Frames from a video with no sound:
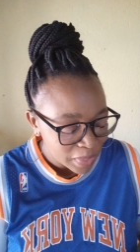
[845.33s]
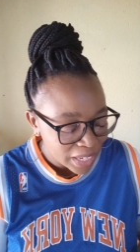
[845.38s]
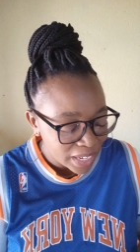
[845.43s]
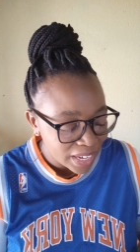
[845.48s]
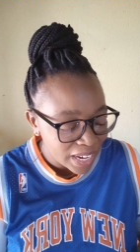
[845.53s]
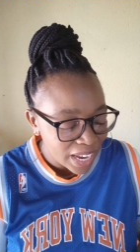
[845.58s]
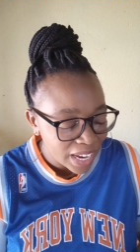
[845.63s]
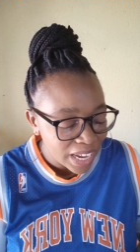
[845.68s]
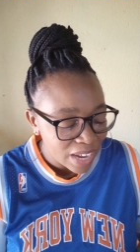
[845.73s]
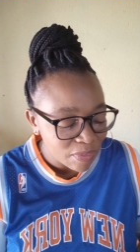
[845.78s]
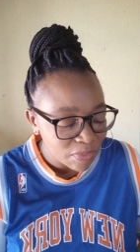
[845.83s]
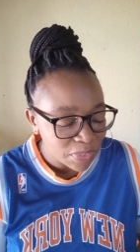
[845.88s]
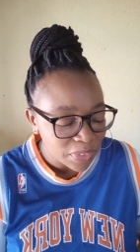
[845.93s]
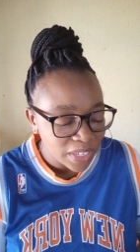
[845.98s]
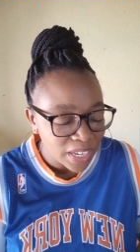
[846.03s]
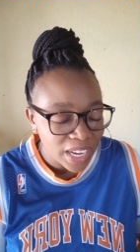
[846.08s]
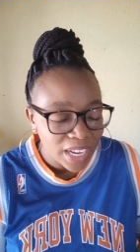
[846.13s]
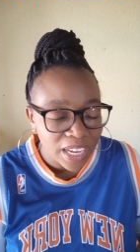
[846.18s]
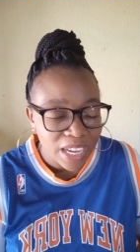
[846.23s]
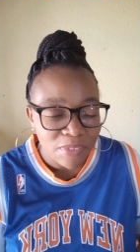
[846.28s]
like I've,
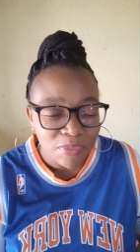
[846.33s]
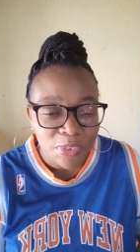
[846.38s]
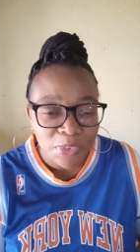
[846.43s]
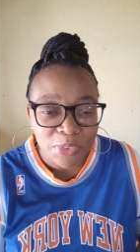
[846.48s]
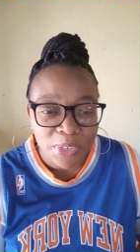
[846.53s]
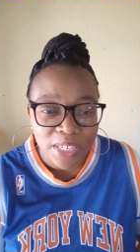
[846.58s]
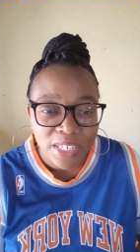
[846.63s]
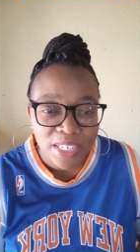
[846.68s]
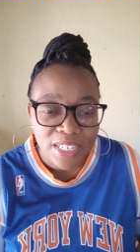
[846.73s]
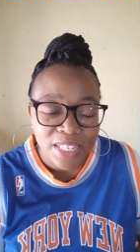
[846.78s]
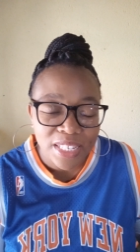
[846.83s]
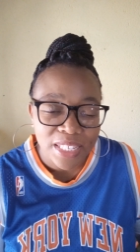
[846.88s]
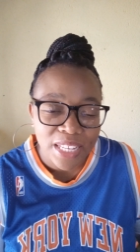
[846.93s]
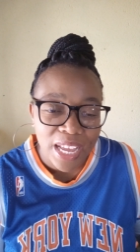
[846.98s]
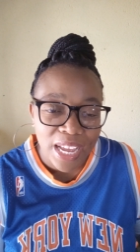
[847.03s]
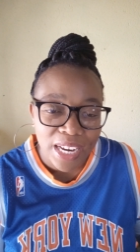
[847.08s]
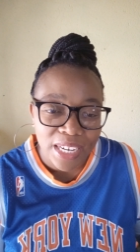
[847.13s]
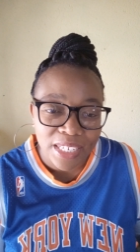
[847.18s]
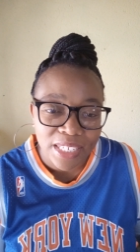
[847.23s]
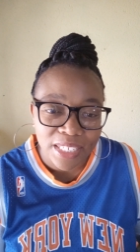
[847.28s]
like I've already
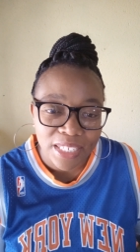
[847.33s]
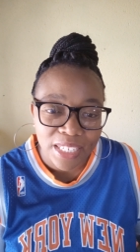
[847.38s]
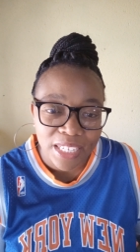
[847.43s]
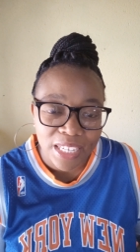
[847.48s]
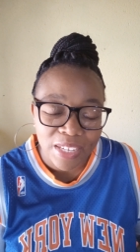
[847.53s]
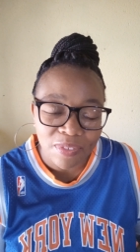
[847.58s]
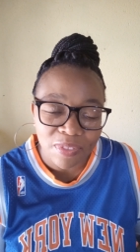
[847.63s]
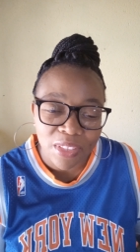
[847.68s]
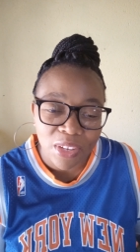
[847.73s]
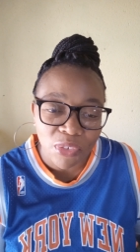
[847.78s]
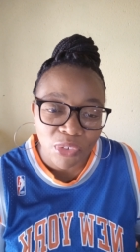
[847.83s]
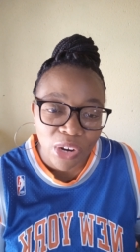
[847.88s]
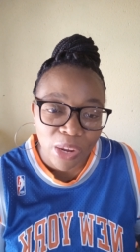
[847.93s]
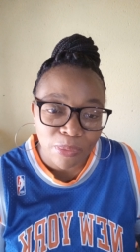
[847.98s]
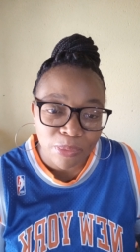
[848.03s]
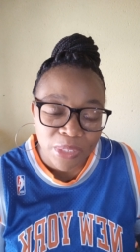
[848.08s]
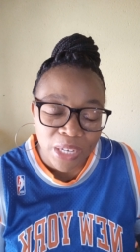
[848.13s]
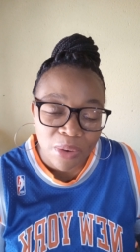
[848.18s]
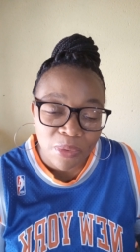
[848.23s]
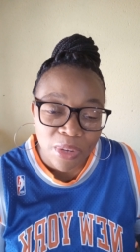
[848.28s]
said, if the
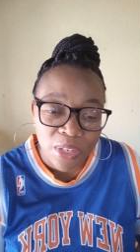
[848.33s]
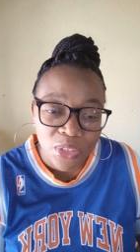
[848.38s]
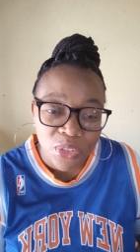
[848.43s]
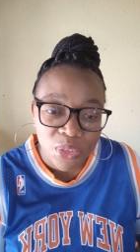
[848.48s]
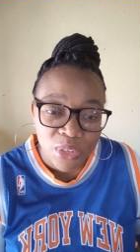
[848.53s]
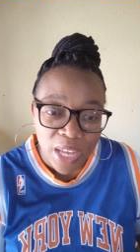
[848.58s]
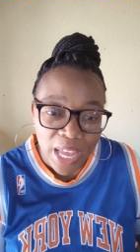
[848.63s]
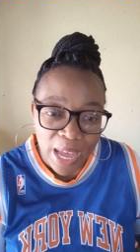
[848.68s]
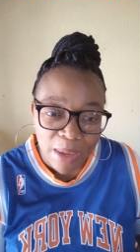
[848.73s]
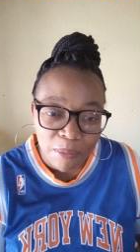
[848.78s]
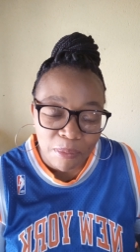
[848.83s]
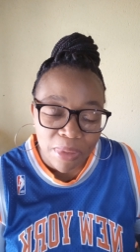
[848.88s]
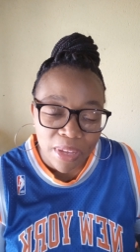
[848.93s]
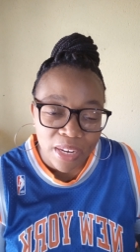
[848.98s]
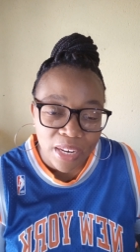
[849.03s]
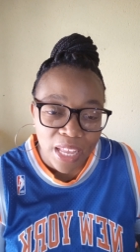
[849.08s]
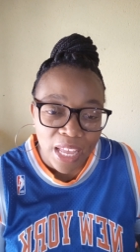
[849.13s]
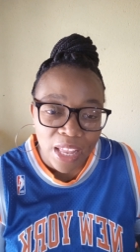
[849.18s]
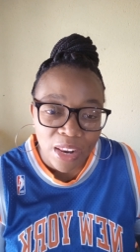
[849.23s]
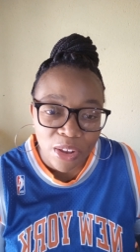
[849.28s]
rapture were to
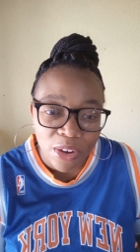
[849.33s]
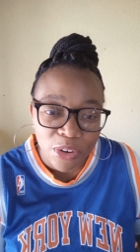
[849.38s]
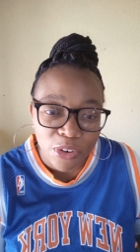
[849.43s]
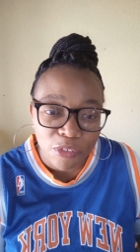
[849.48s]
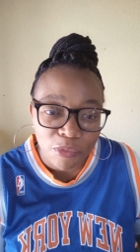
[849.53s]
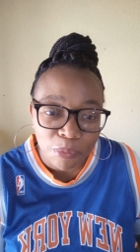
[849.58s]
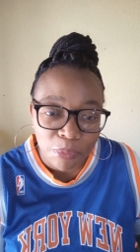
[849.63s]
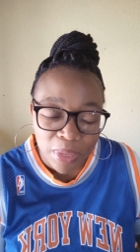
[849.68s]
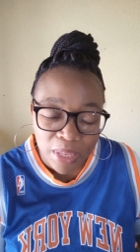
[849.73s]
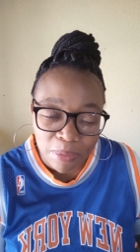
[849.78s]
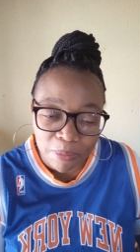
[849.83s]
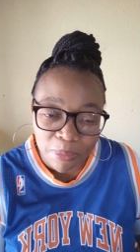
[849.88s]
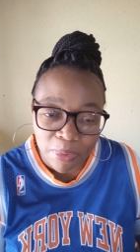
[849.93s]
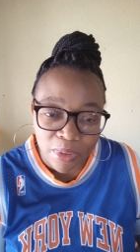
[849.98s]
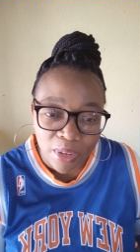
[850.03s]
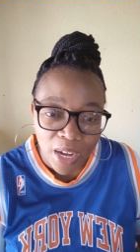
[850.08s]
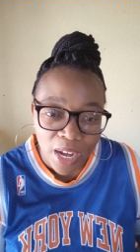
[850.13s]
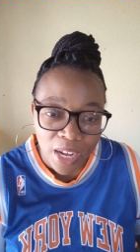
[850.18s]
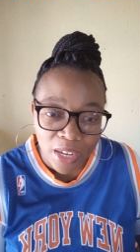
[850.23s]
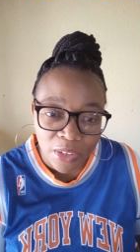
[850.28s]
happen, a lot of
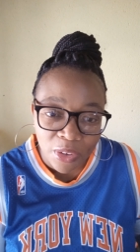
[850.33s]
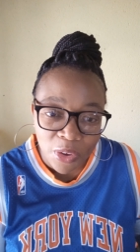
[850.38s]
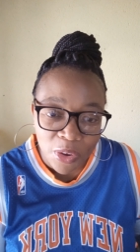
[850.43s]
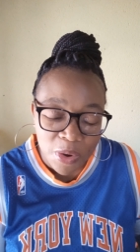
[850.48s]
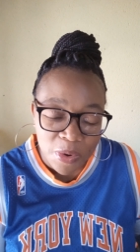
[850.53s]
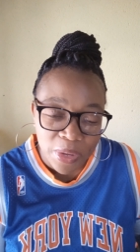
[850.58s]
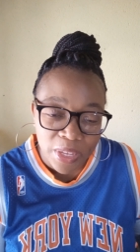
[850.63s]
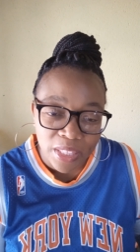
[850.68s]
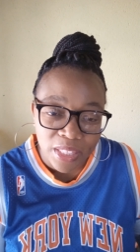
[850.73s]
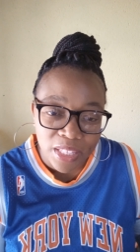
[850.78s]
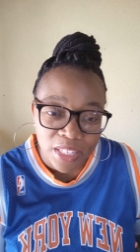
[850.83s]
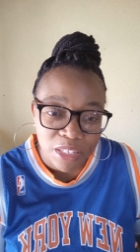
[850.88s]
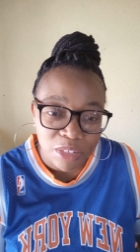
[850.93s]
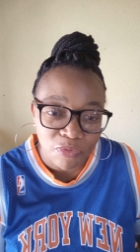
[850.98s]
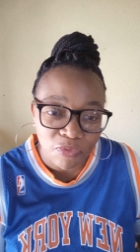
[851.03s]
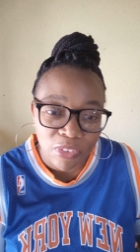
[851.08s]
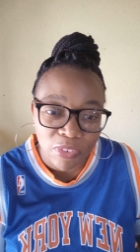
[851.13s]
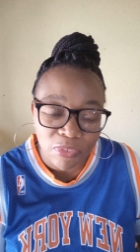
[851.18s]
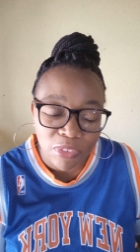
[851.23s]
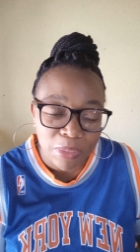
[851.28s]
people are going. This
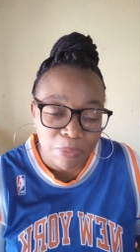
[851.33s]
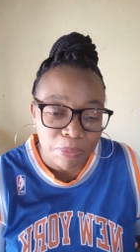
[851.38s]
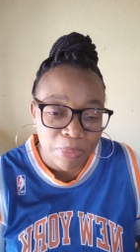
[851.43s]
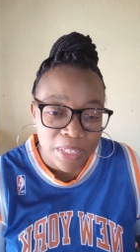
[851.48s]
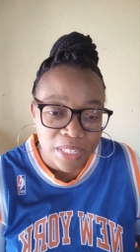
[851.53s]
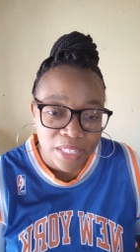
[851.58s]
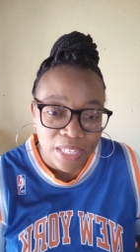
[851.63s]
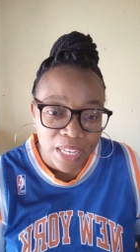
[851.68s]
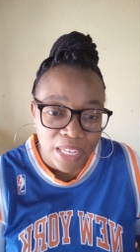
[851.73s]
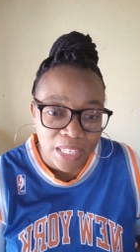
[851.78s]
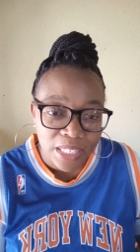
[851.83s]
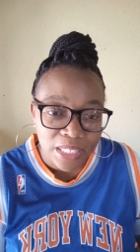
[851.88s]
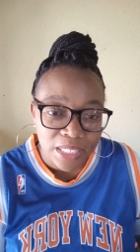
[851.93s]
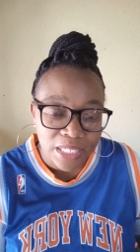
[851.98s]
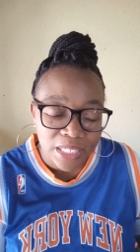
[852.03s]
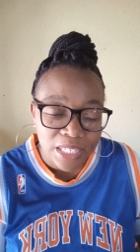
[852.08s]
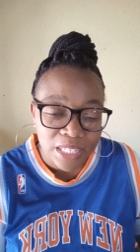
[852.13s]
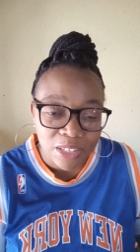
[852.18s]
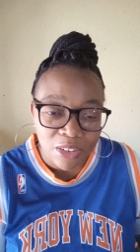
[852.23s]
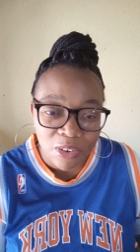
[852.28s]
50%
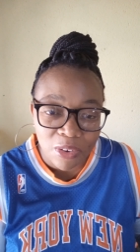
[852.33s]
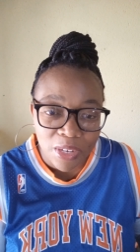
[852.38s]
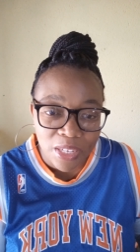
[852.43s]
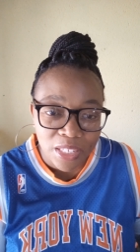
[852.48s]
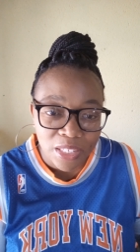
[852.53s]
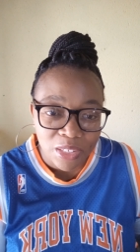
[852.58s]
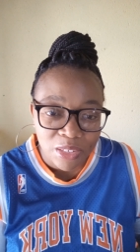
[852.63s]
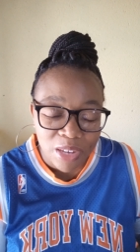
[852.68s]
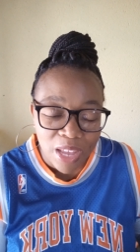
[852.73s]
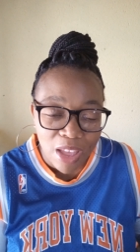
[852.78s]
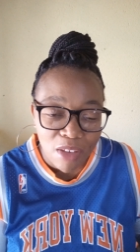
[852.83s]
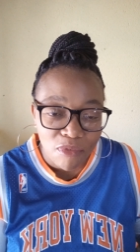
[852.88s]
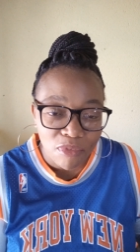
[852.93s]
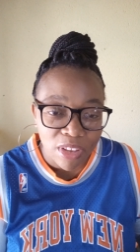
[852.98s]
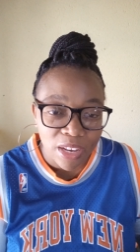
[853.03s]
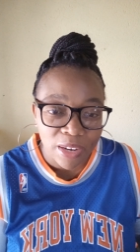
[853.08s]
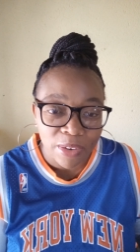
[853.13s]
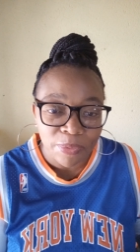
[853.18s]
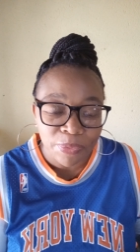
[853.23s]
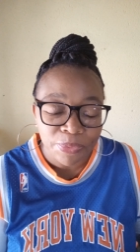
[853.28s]
is going to
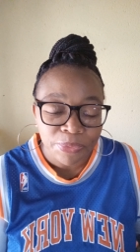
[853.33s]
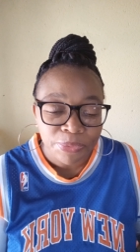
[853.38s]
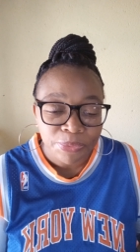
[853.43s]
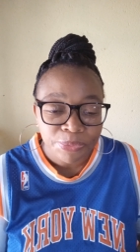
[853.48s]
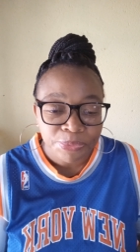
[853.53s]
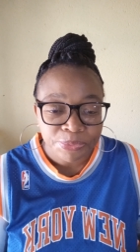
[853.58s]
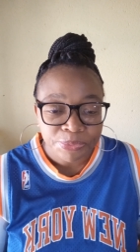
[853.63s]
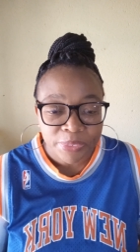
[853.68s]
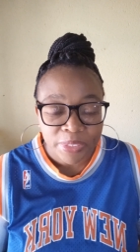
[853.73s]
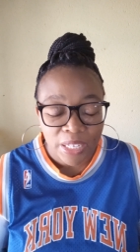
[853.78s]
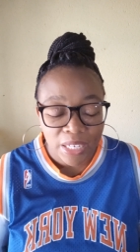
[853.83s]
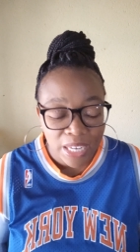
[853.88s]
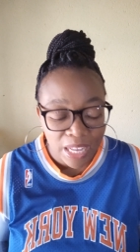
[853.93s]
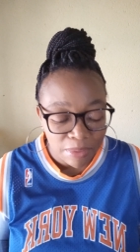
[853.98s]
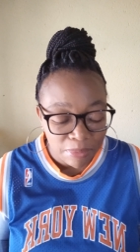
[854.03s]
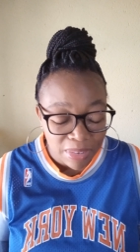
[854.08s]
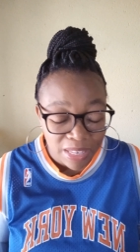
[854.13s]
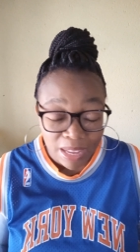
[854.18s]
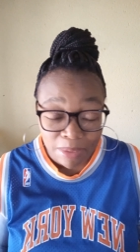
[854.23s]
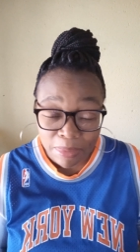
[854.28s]
heaven.
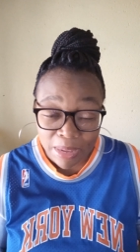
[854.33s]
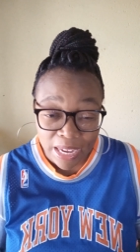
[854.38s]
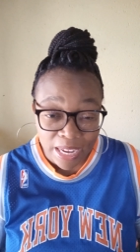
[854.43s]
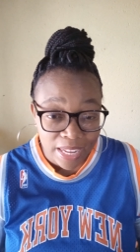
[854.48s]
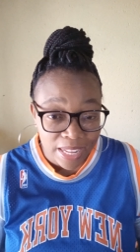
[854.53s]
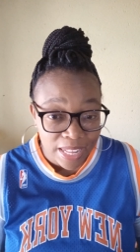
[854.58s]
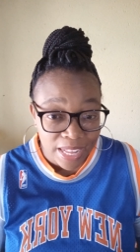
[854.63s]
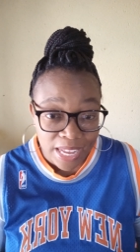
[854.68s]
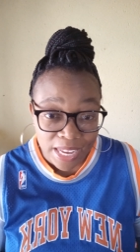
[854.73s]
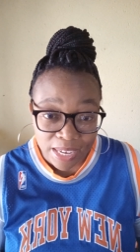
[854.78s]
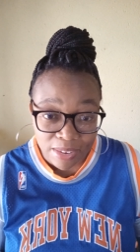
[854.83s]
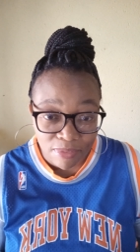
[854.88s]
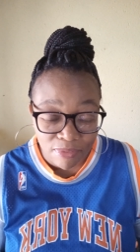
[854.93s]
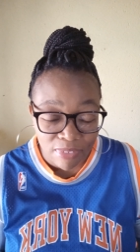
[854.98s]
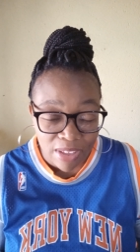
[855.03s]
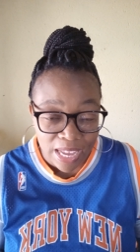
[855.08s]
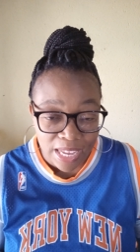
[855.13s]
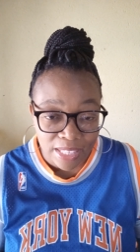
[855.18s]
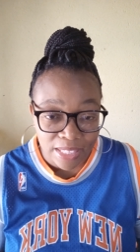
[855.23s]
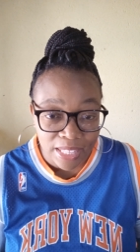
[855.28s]
Let, let me
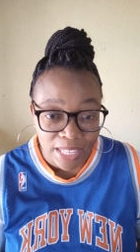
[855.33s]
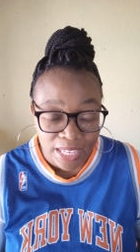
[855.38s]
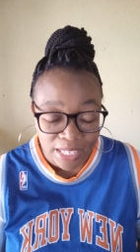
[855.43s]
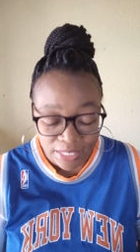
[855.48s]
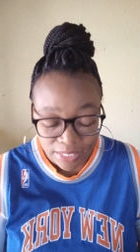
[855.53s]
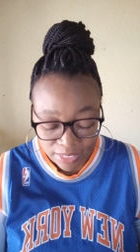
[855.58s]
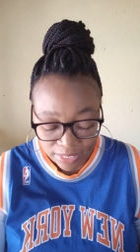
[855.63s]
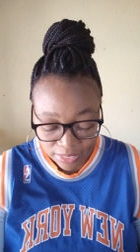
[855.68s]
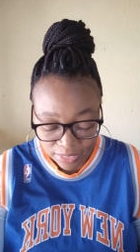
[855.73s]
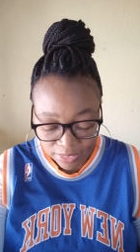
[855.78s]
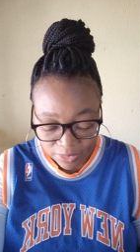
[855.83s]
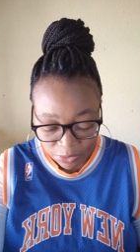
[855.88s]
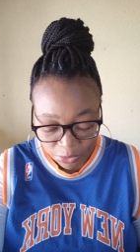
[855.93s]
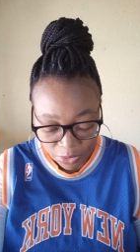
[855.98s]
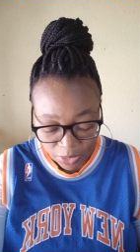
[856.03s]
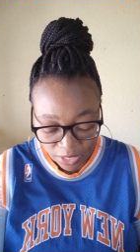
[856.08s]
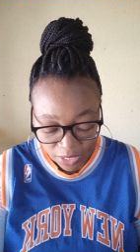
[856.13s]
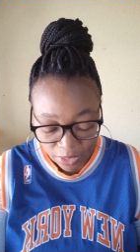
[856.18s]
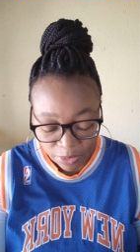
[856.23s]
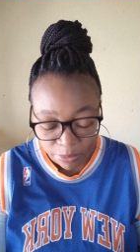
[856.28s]
clarify that,
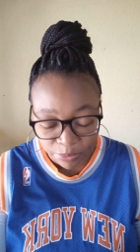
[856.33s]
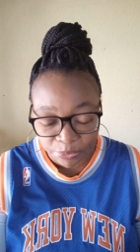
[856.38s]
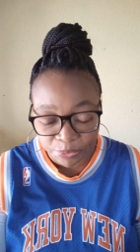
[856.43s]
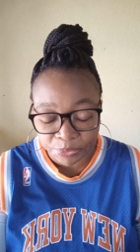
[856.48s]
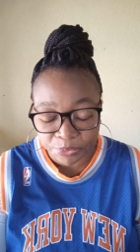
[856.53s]
okay?